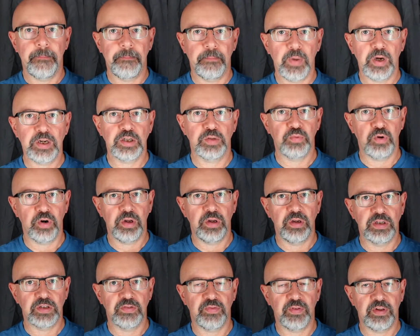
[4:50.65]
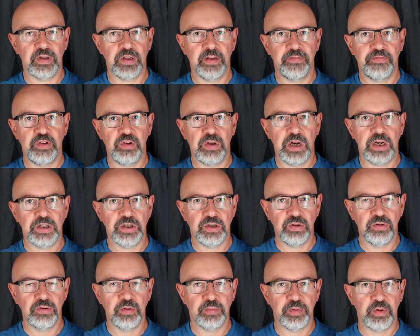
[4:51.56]
much more useful if you get a
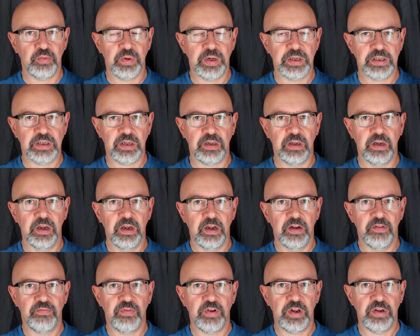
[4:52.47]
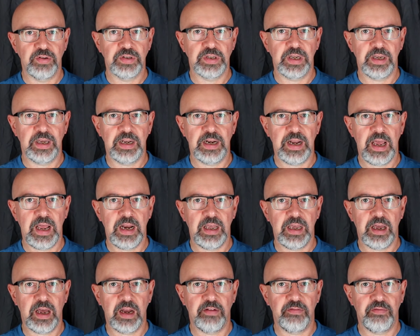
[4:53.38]
tunable whistle for using in
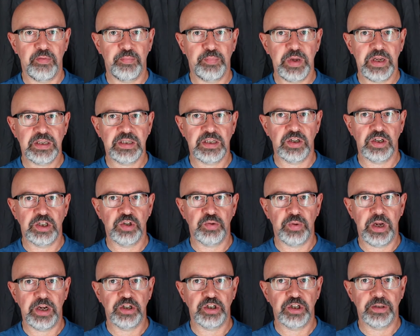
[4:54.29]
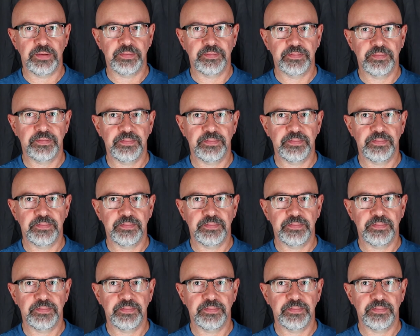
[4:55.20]
any kind of a pit situation.